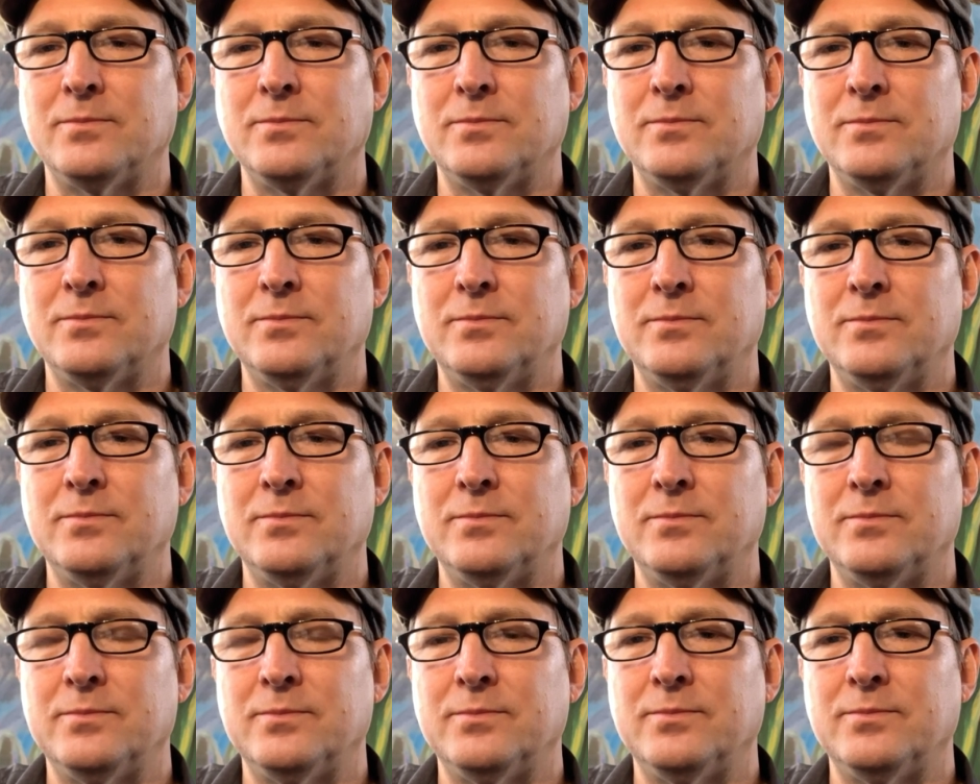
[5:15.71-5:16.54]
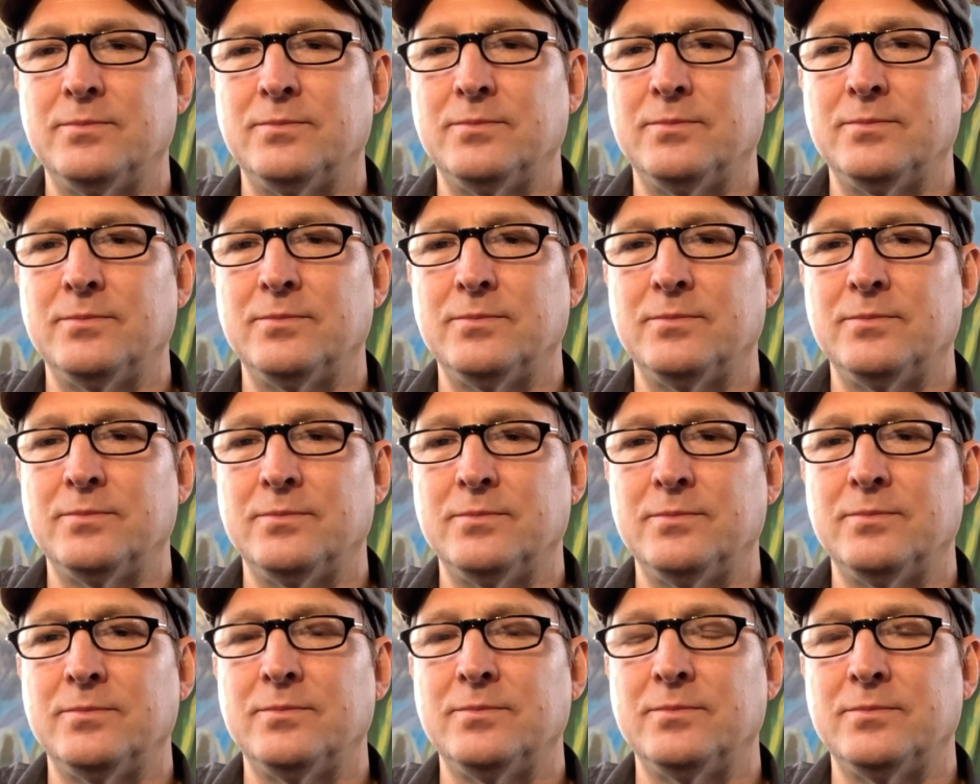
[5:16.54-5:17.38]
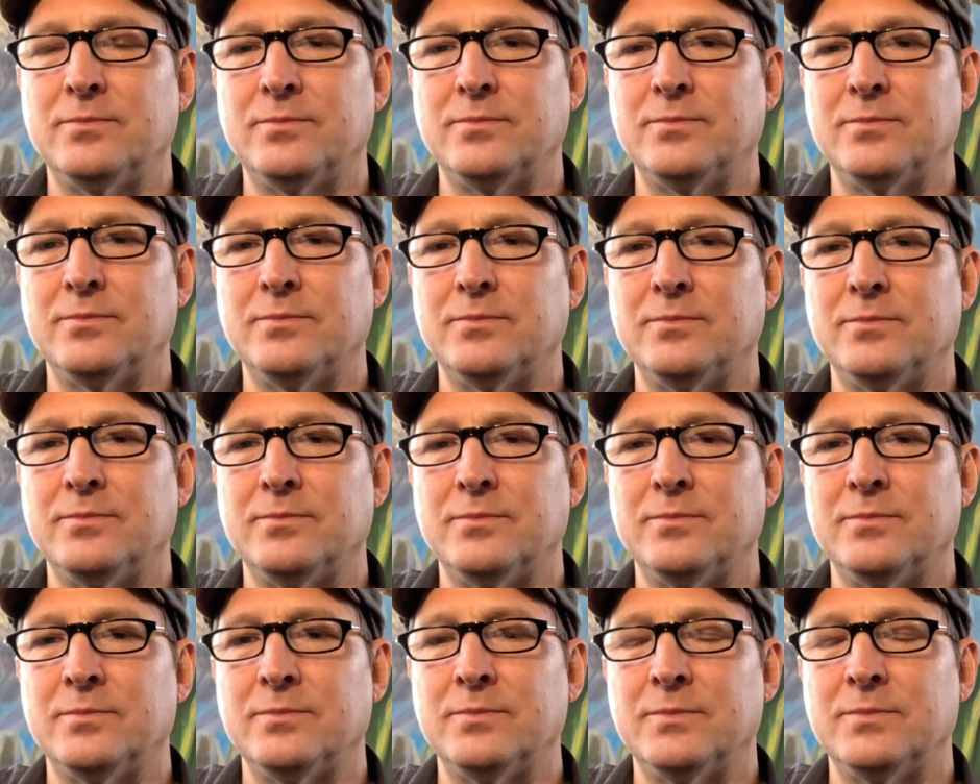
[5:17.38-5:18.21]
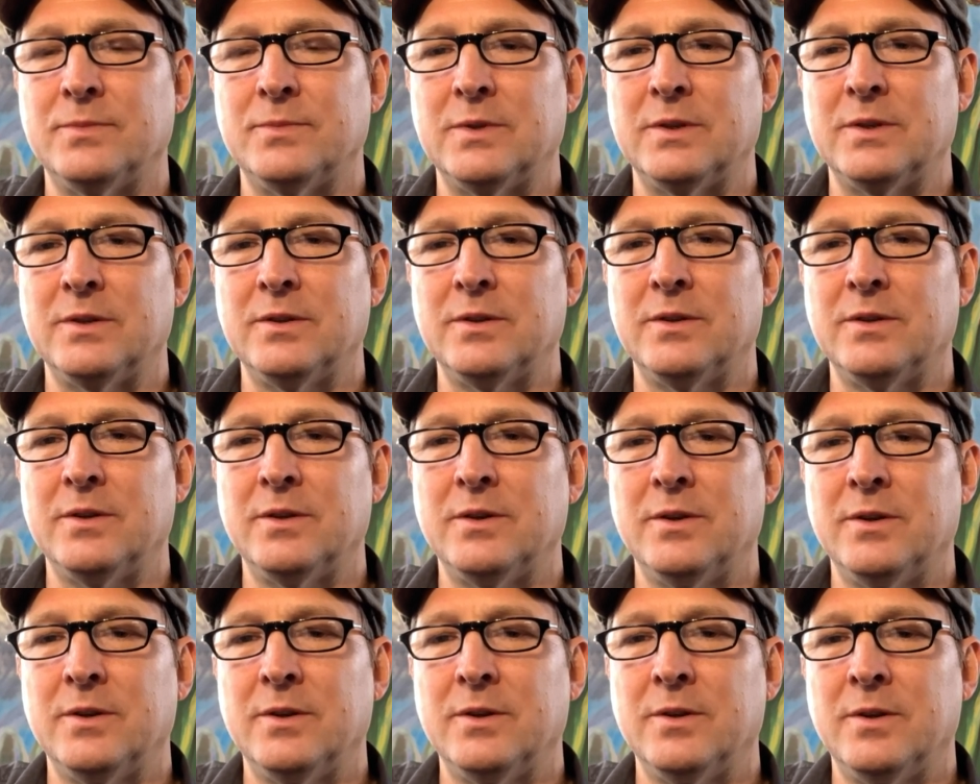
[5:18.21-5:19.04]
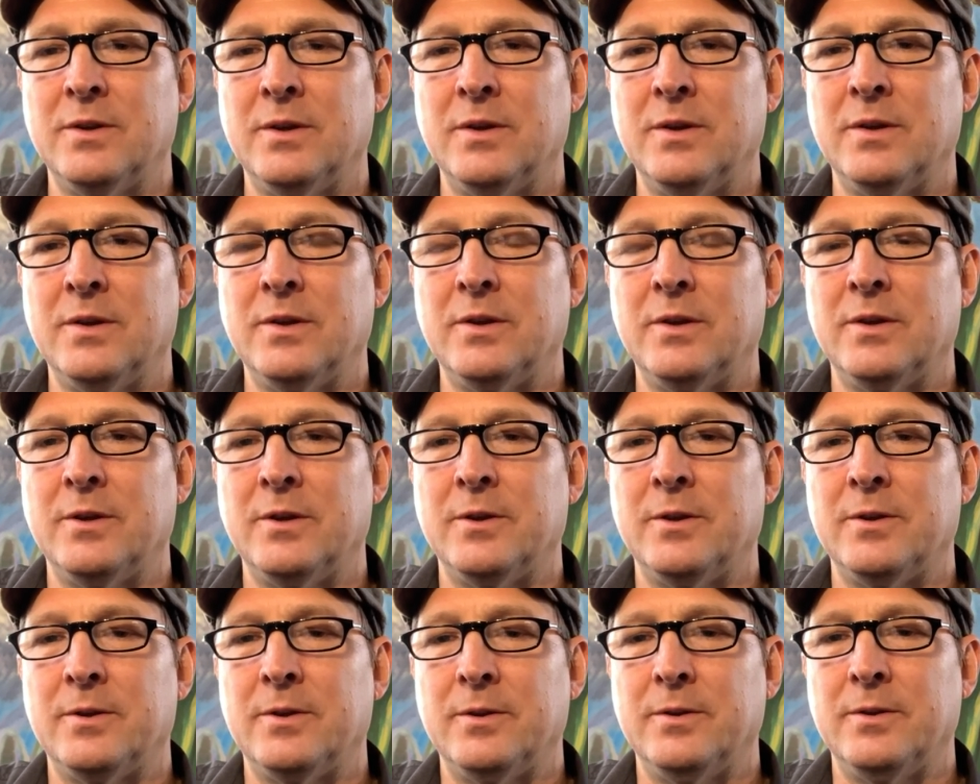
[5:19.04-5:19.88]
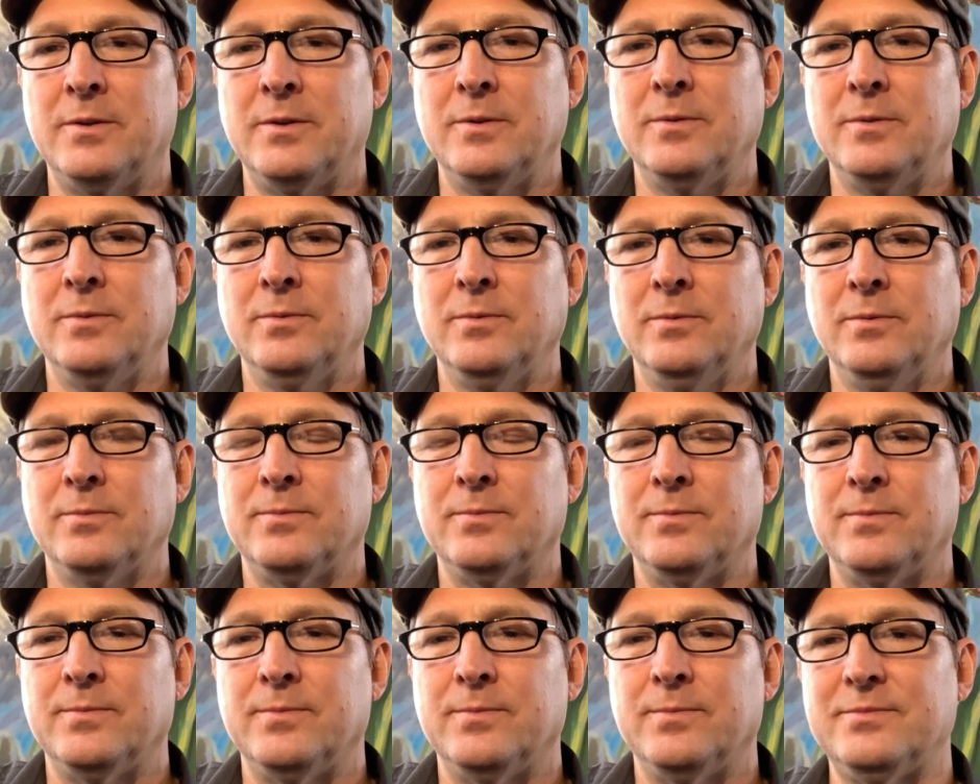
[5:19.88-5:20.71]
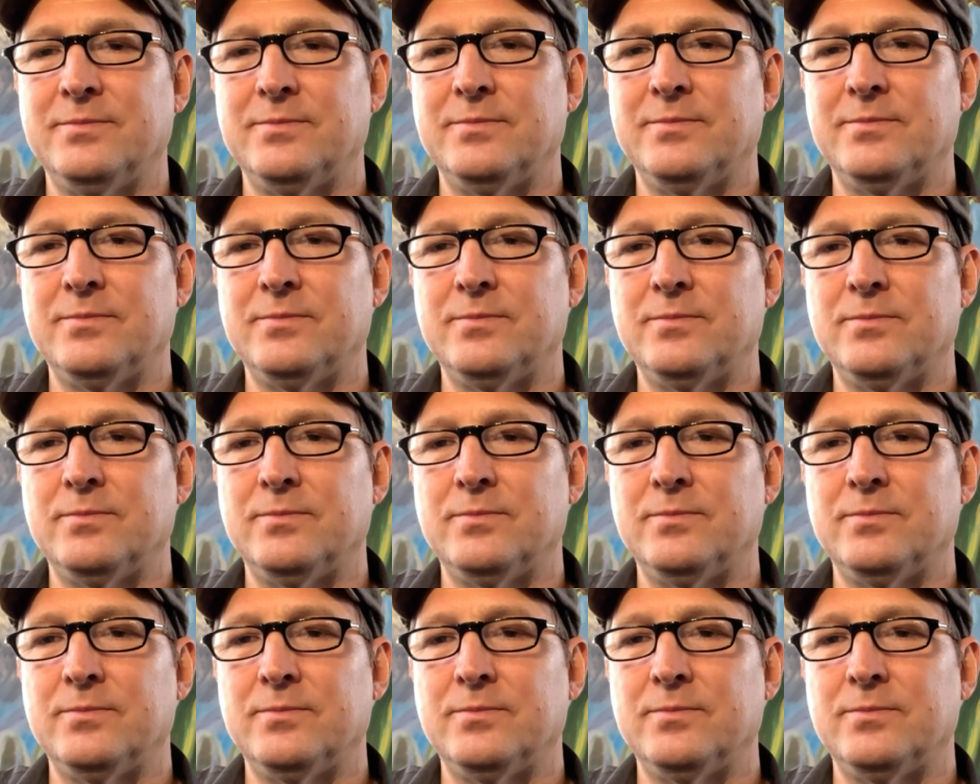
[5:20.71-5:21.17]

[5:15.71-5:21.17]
No words are spoken by the person on screen.